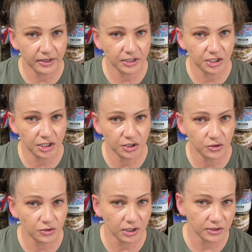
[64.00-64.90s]
the
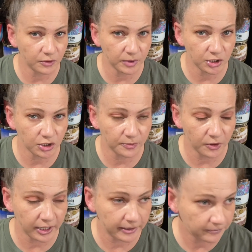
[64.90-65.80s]
ginger, not so much on the
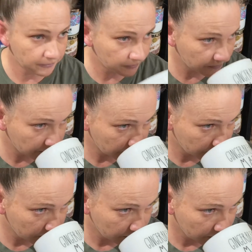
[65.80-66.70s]
bread.
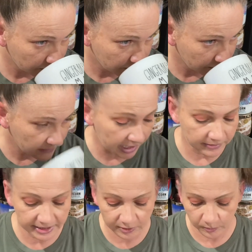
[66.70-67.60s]
I
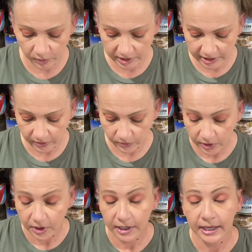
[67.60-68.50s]
would still burn it though.
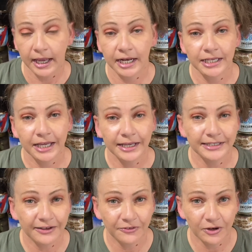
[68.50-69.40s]
And in case
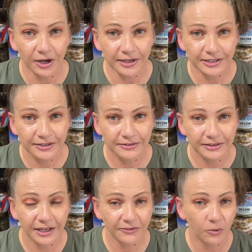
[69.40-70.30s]
I forgot,
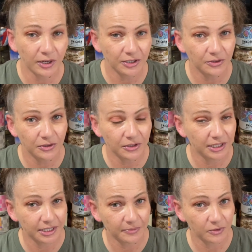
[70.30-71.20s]
if you want to, you
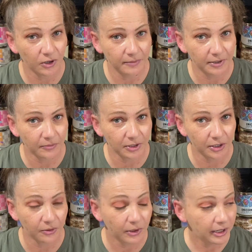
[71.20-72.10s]
can subscribe down
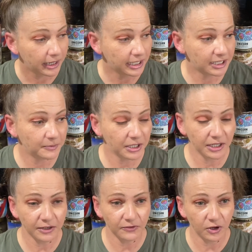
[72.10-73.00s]
below. And
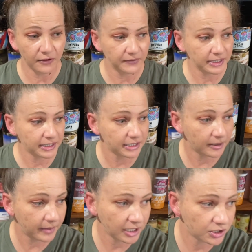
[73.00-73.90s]
speaking of coffees, because
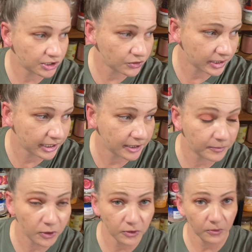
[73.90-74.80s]
I'm actually drinking a
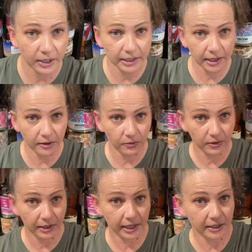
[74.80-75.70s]
mocha right now
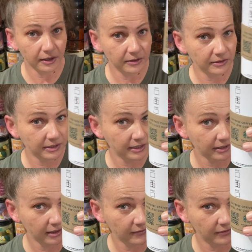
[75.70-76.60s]
and not using
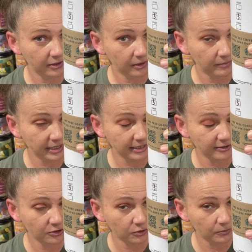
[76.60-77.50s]
that coffee cup, my
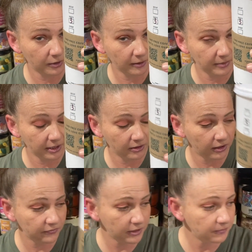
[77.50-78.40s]
sister bought me a
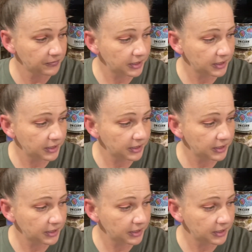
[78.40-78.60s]
coffee.